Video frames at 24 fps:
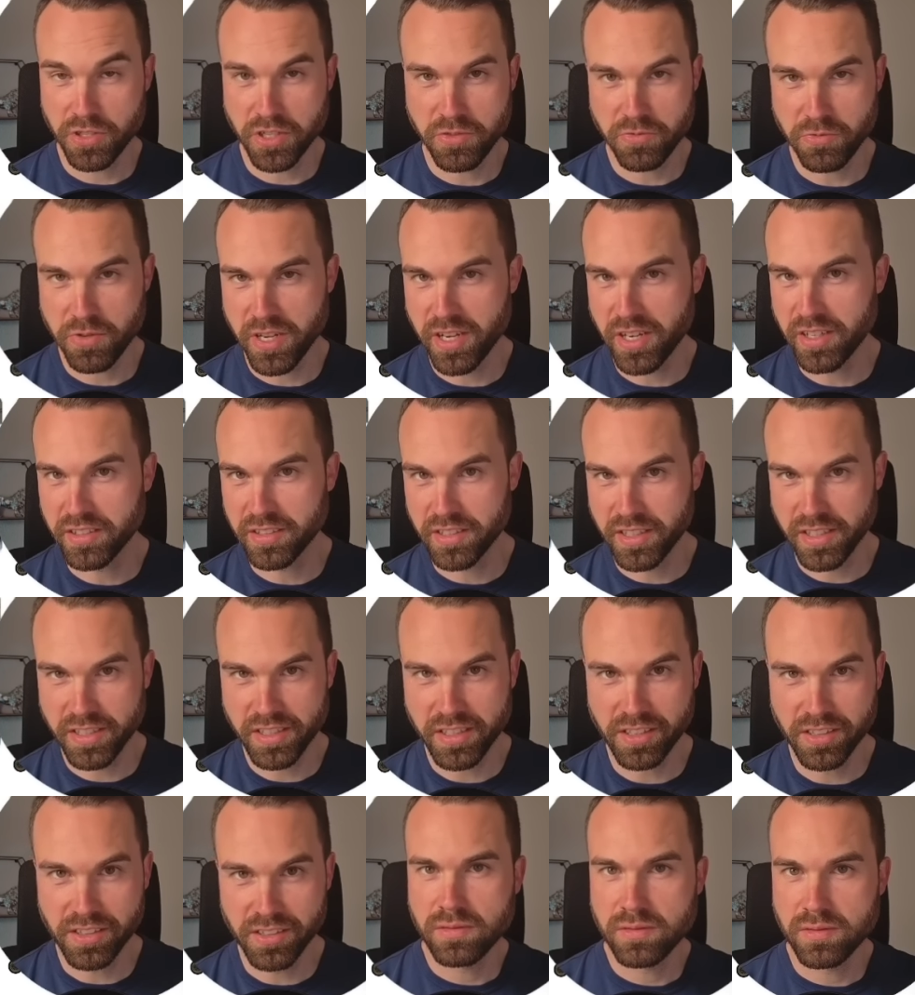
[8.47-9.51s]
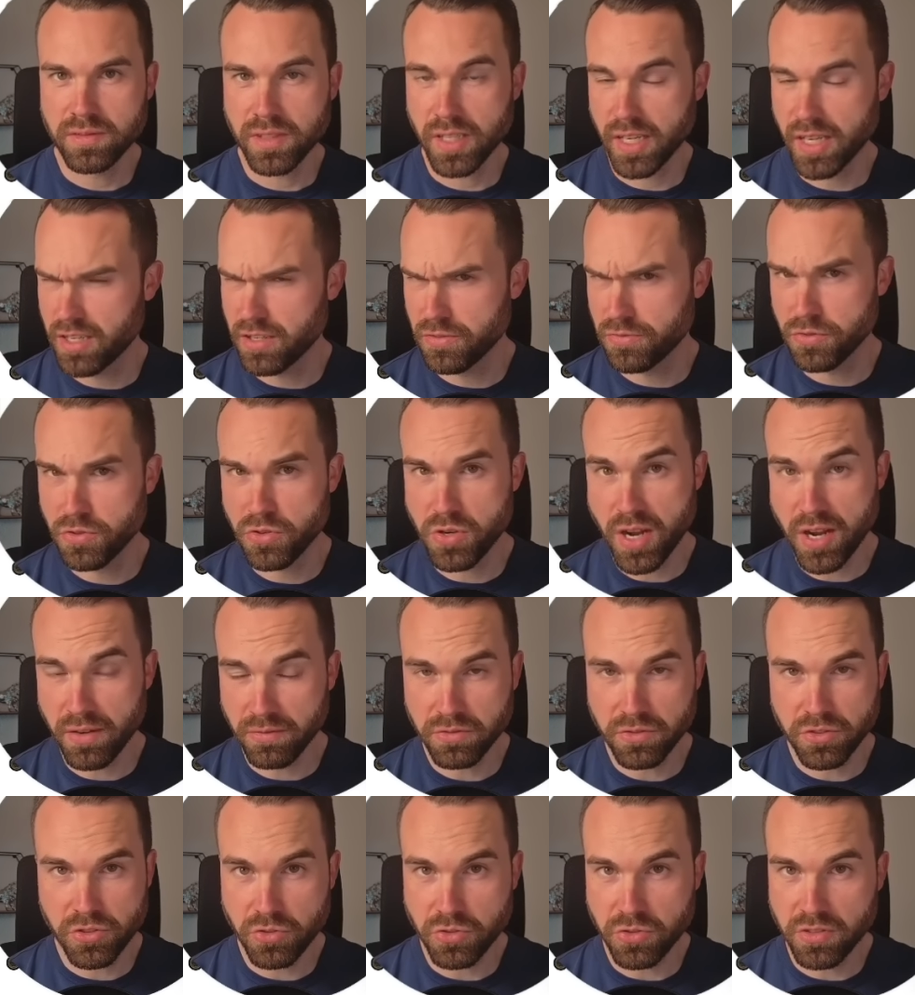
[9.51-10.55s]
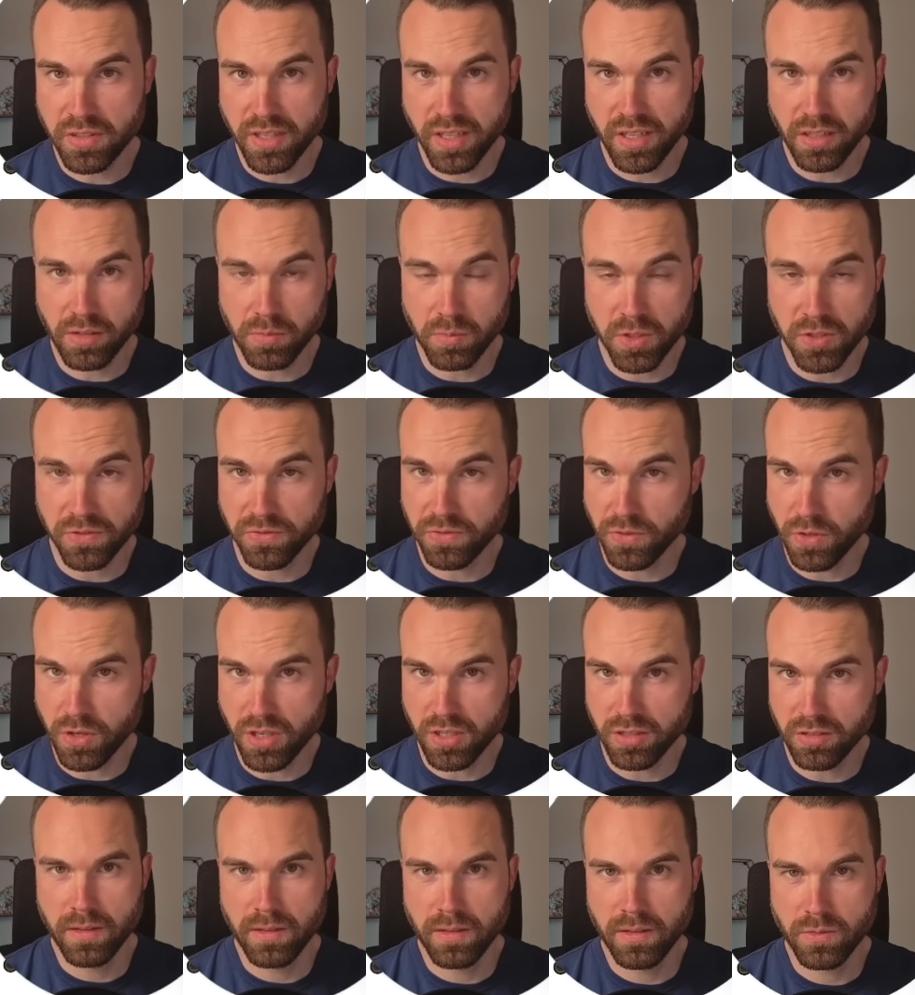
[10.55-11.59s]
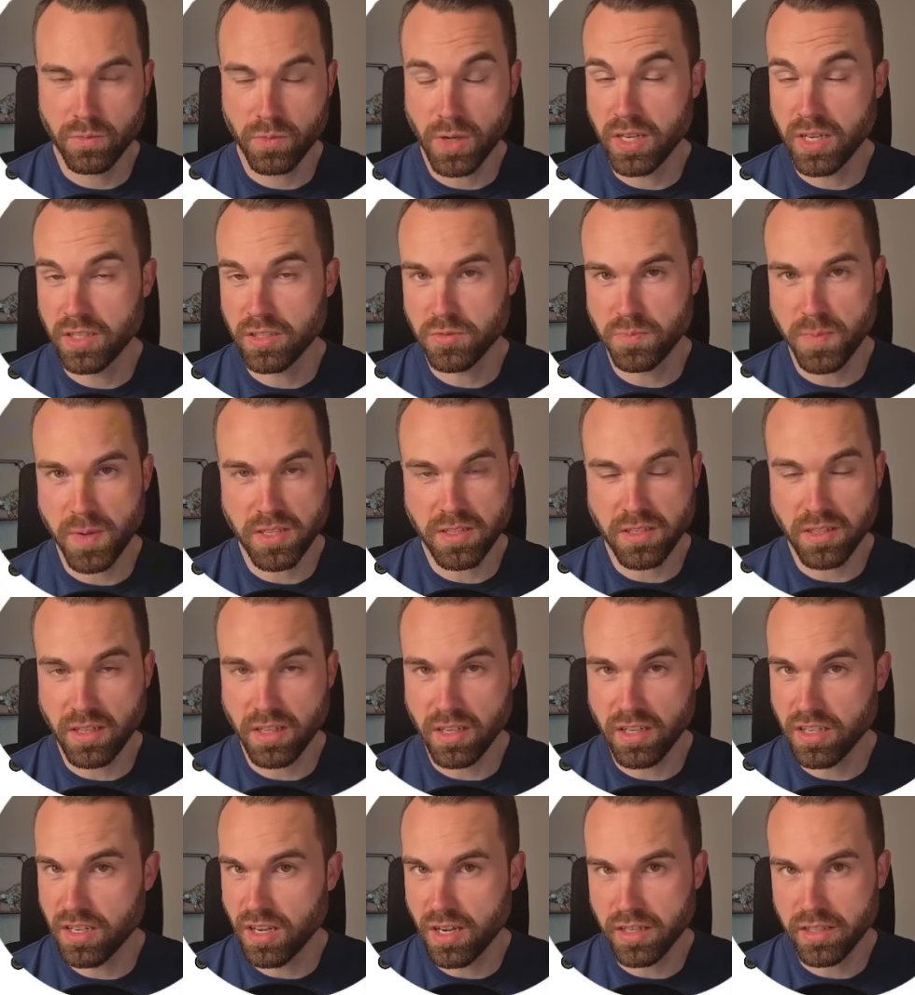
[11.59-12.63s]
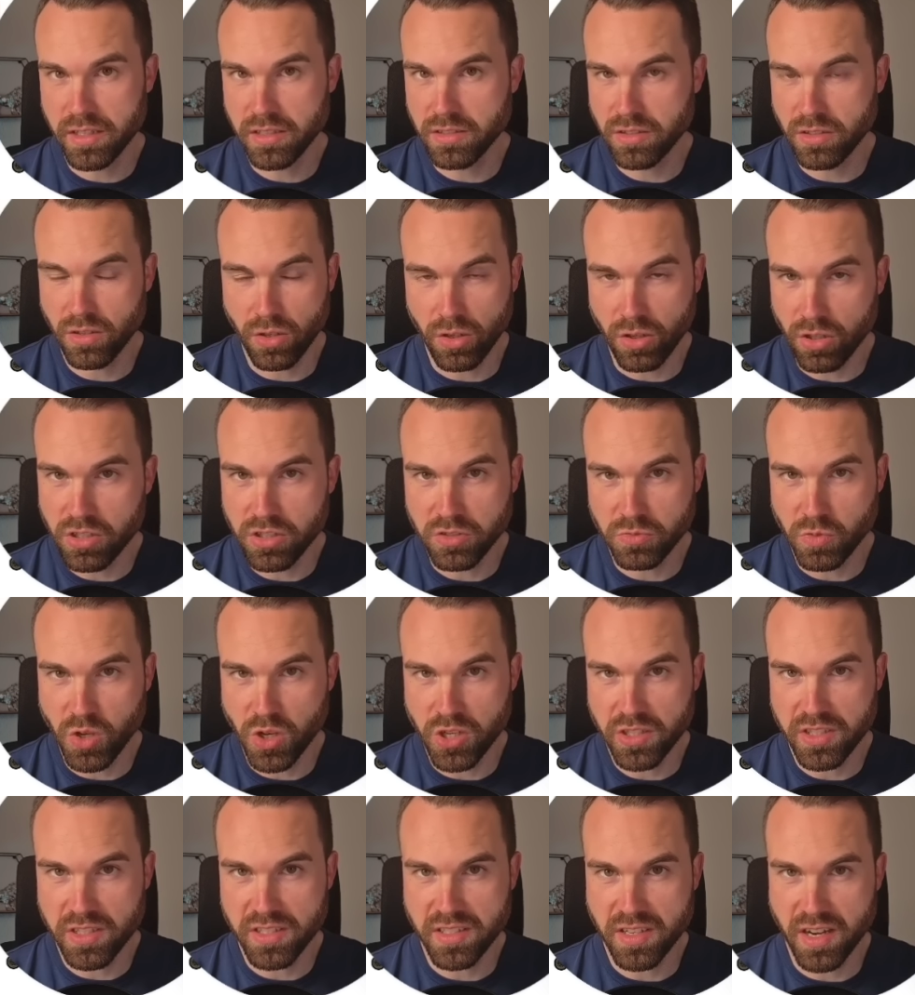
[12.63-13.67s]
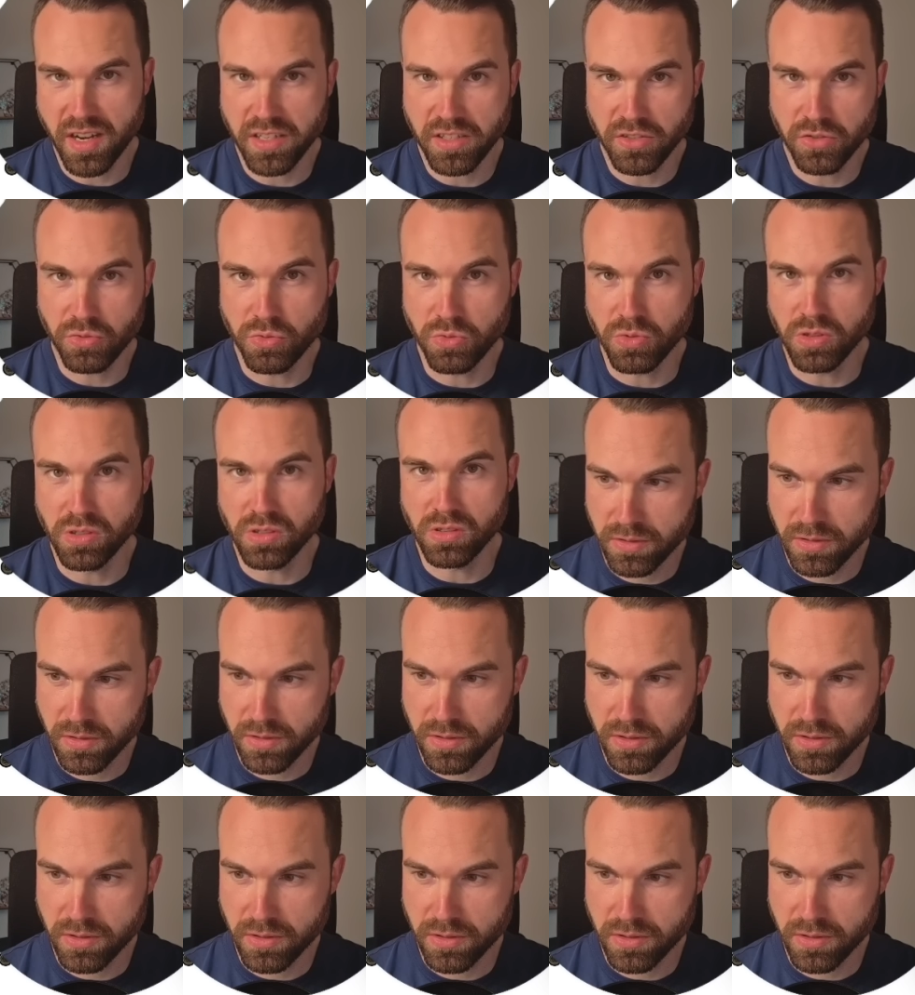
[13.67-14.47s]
we are in Kittl, and if you haven't used Kittl before, well, it's basically like an all-in-one design tool.